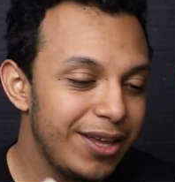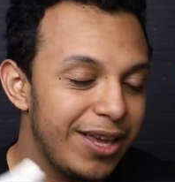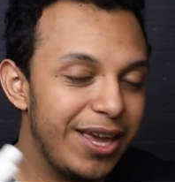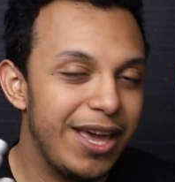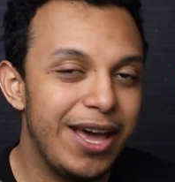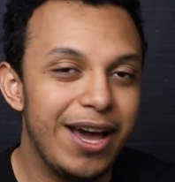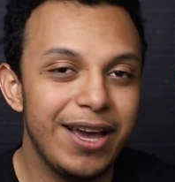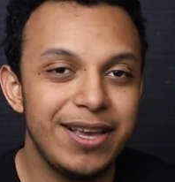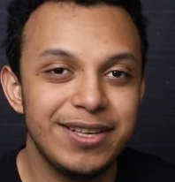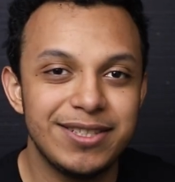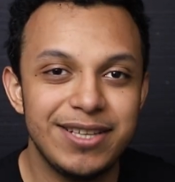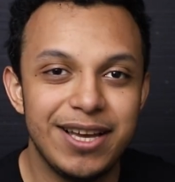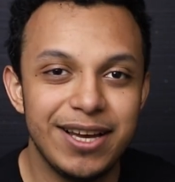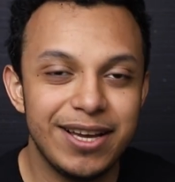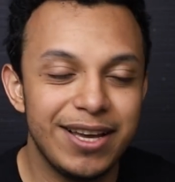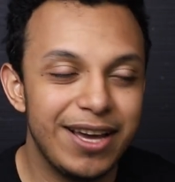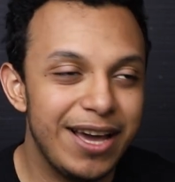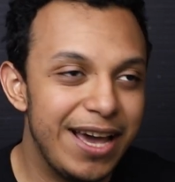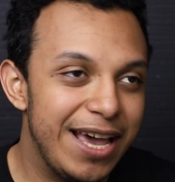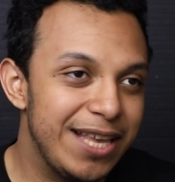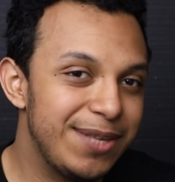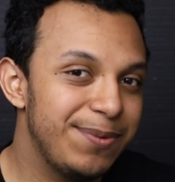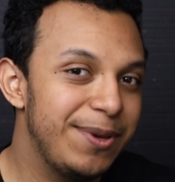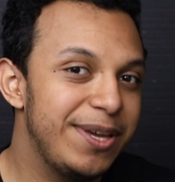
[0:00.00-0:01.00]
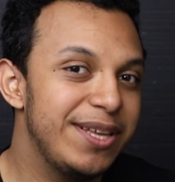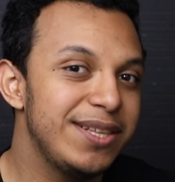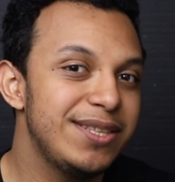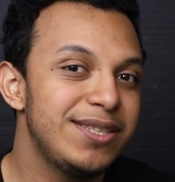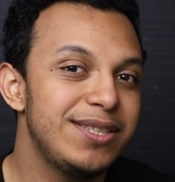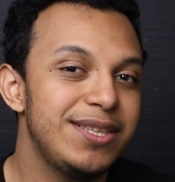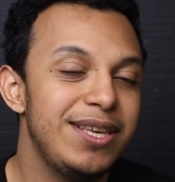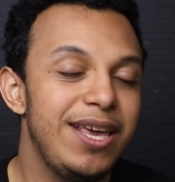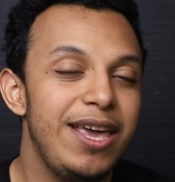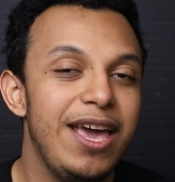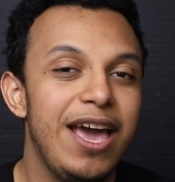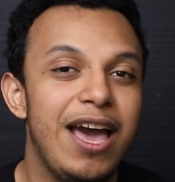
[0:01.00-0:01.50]
Keyakizaka, as we can
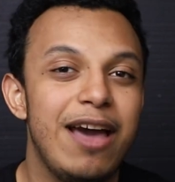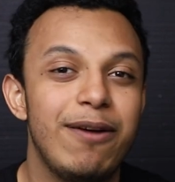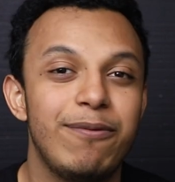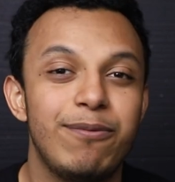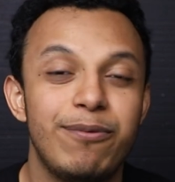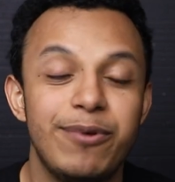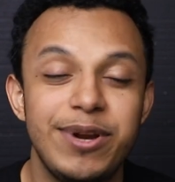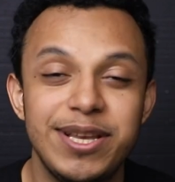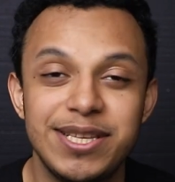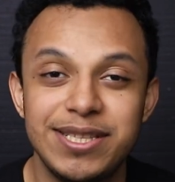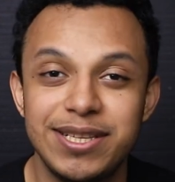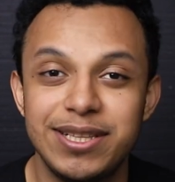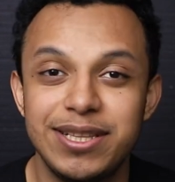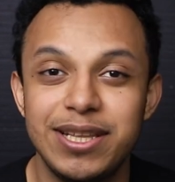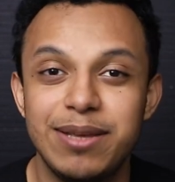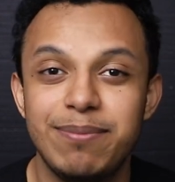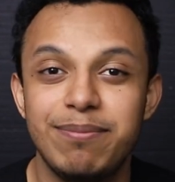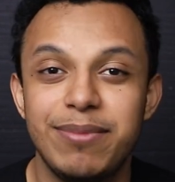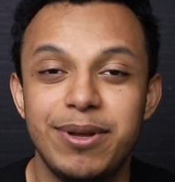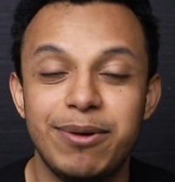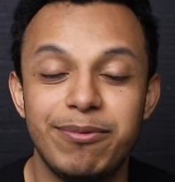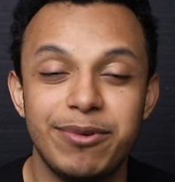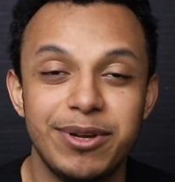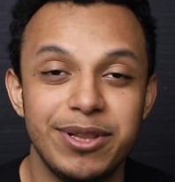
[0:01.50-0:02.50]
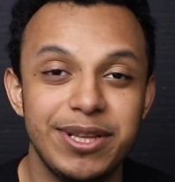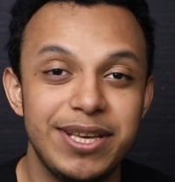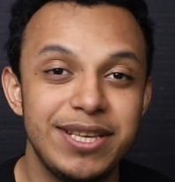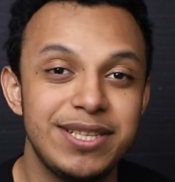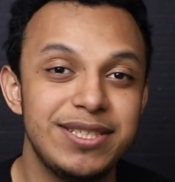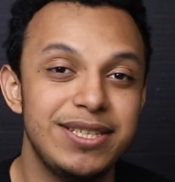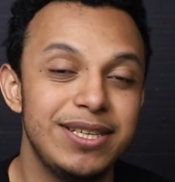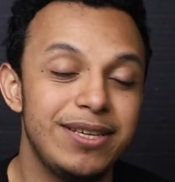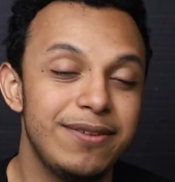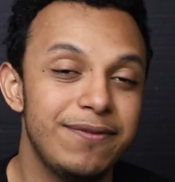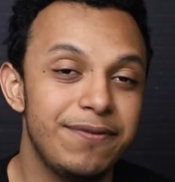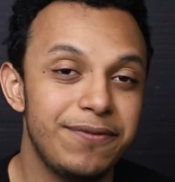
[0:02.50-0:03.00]
see, have recently been
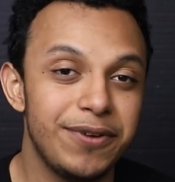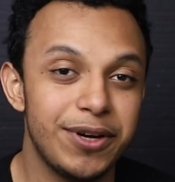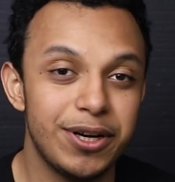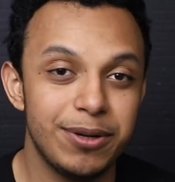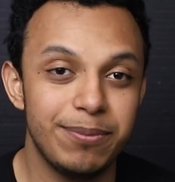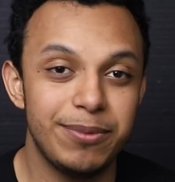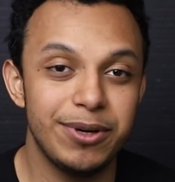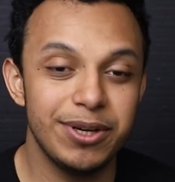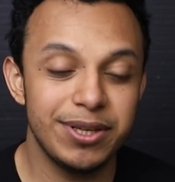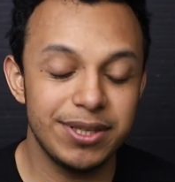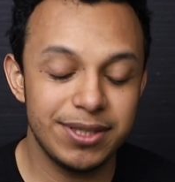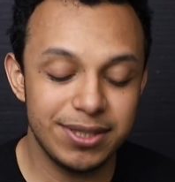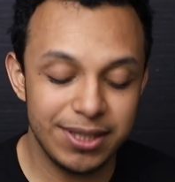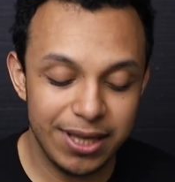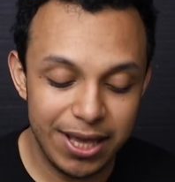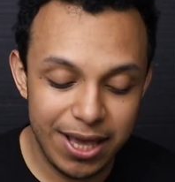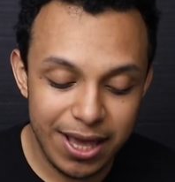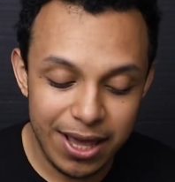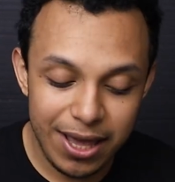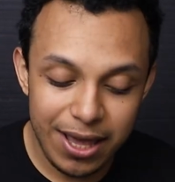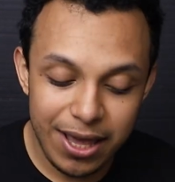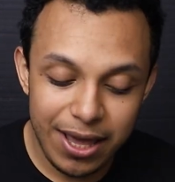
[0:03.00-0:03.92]
releasing photobooks,